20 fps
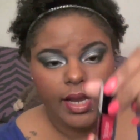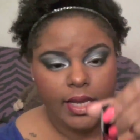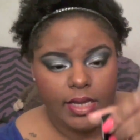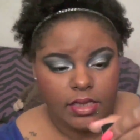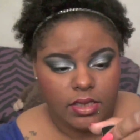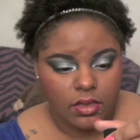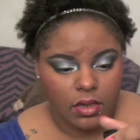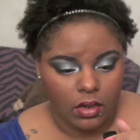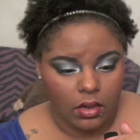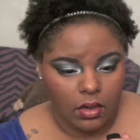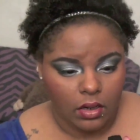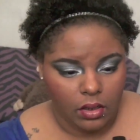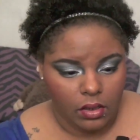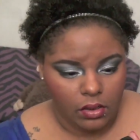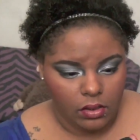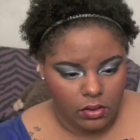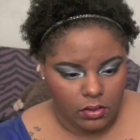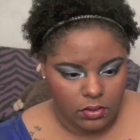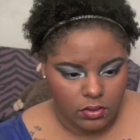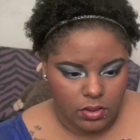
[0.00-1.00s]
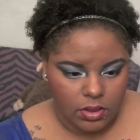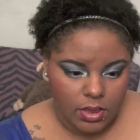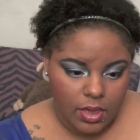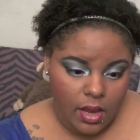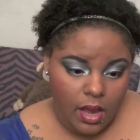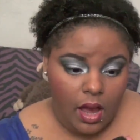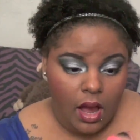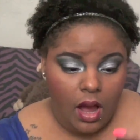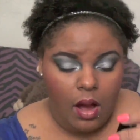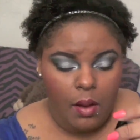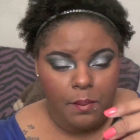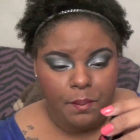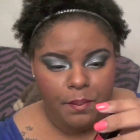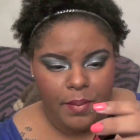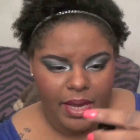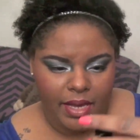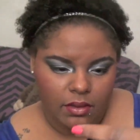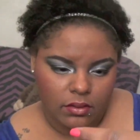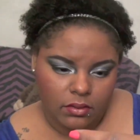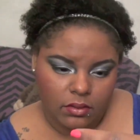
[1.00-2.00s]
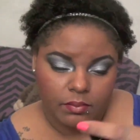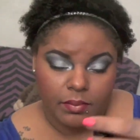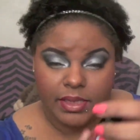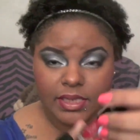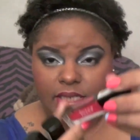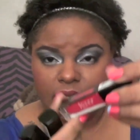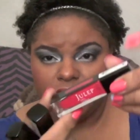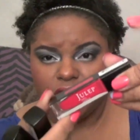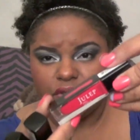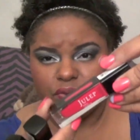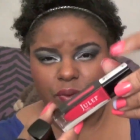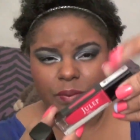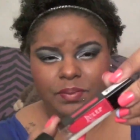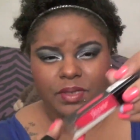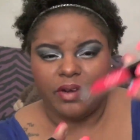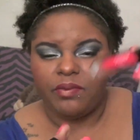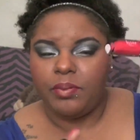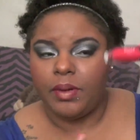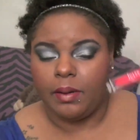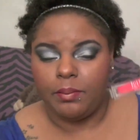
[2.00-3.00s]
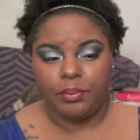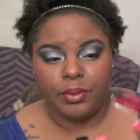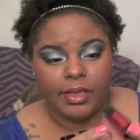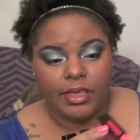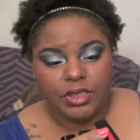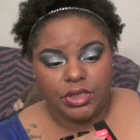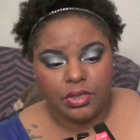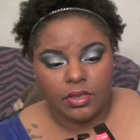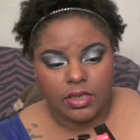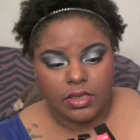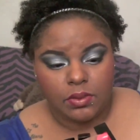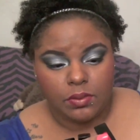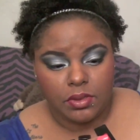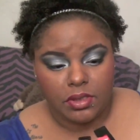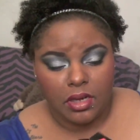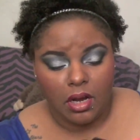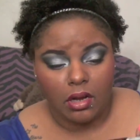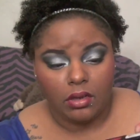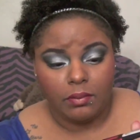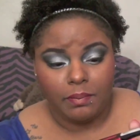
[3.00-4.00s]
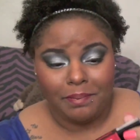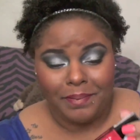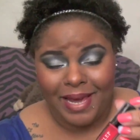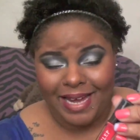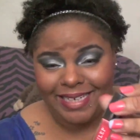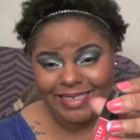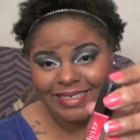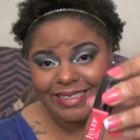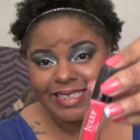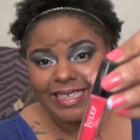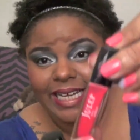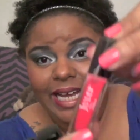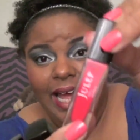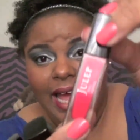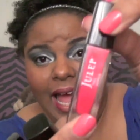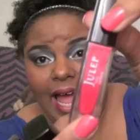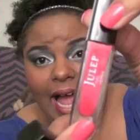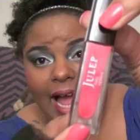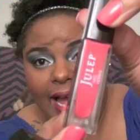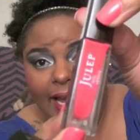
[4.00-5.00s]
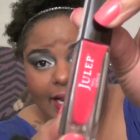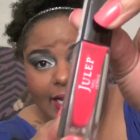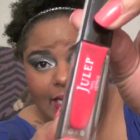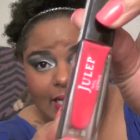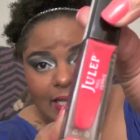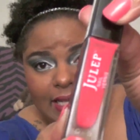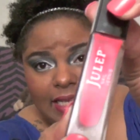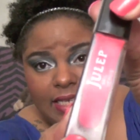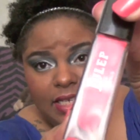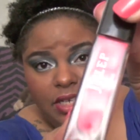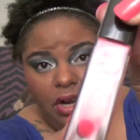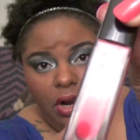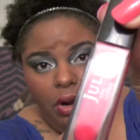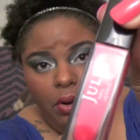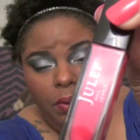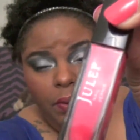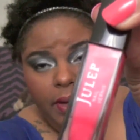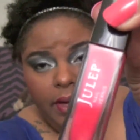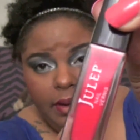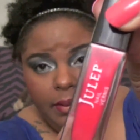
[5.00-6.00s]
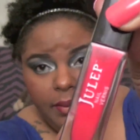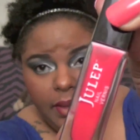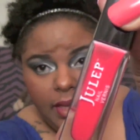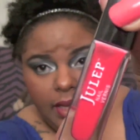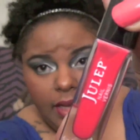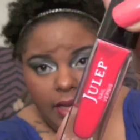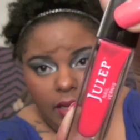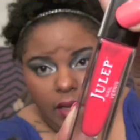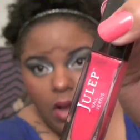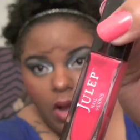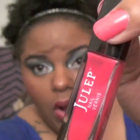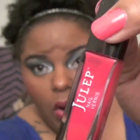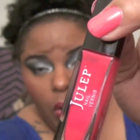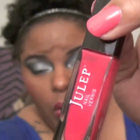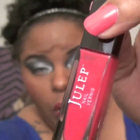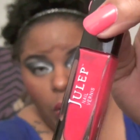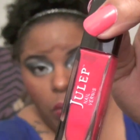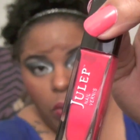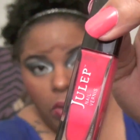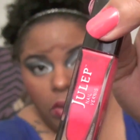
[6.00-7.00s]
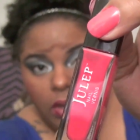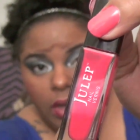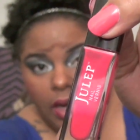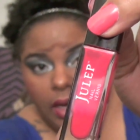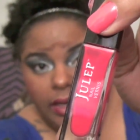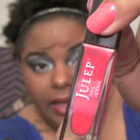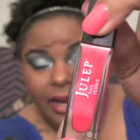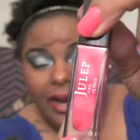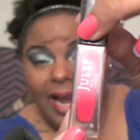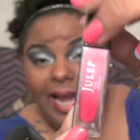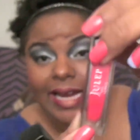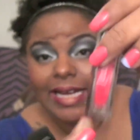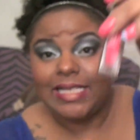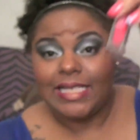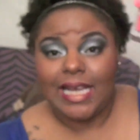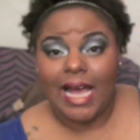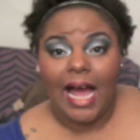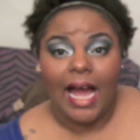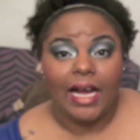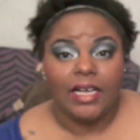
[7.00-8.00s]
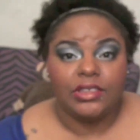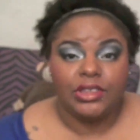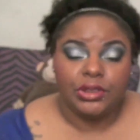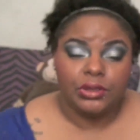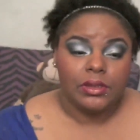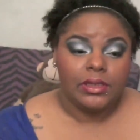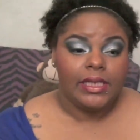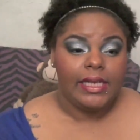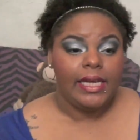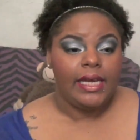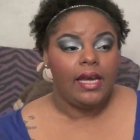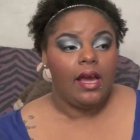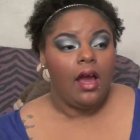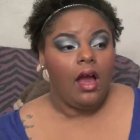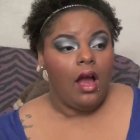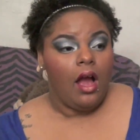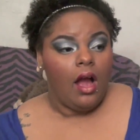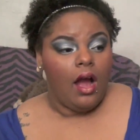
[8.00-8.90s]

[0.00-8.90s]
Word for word: is called, my sticker's rubbed off, but I'm pretty sure this one's called Mandy. And it's this creamy coral color and it's actually